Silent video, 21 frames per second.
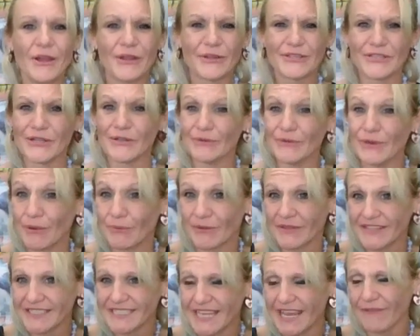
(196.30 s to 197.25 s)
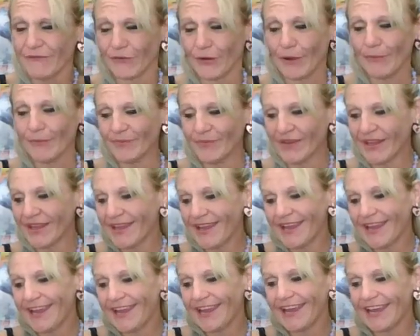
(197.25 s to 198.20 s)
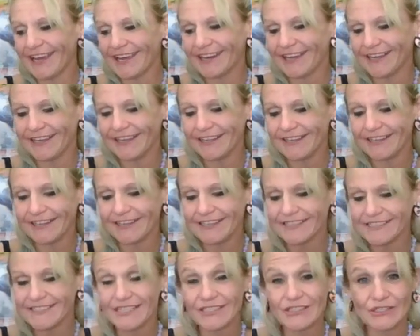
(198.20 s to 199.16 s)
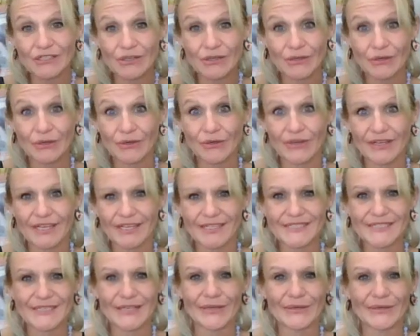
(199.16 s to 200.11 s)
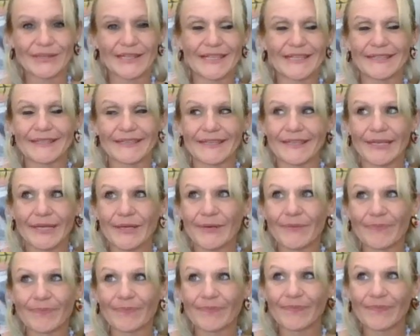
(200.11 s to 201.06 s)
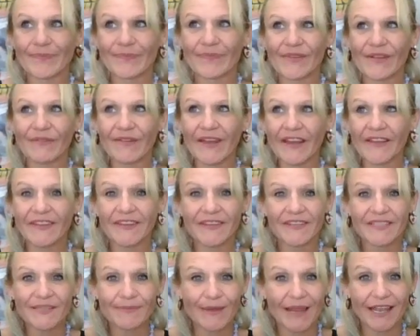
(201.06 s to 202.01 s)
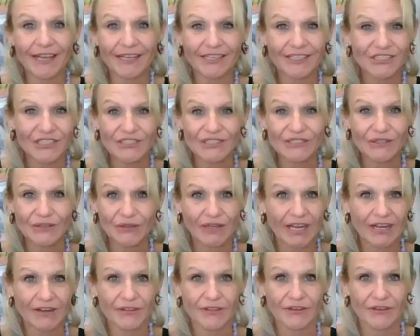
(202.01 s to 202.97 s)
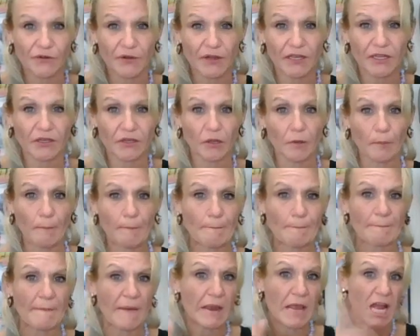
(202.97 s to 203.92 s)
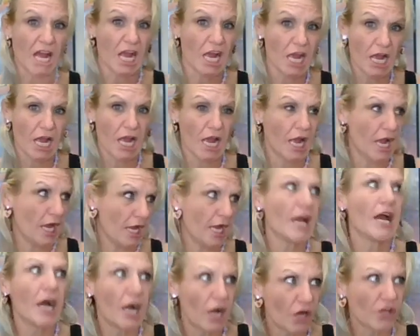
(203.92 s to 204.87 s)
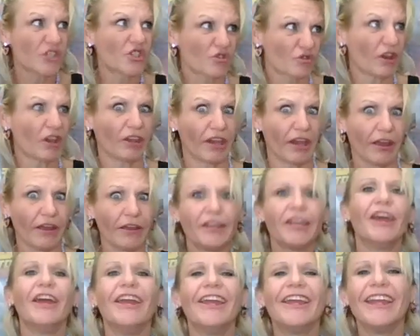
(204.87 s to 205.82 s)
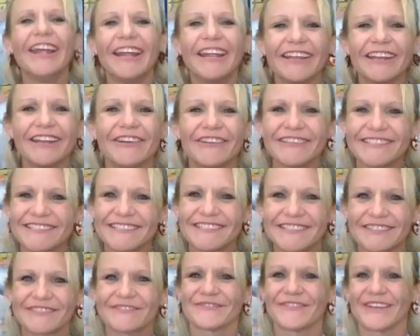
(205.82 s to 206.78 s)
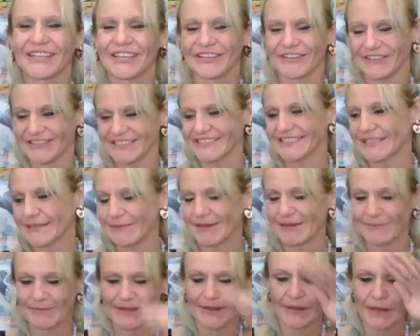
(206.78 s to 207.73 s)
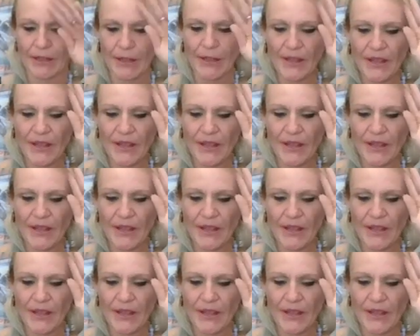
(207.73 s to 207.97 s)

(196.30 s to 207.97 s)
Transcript: do you know where these came from?" And he said Sucker Creek. So, like, the fact that this man can just look at a thunder egg and go, "Australia," it's just fucking crazy to me. But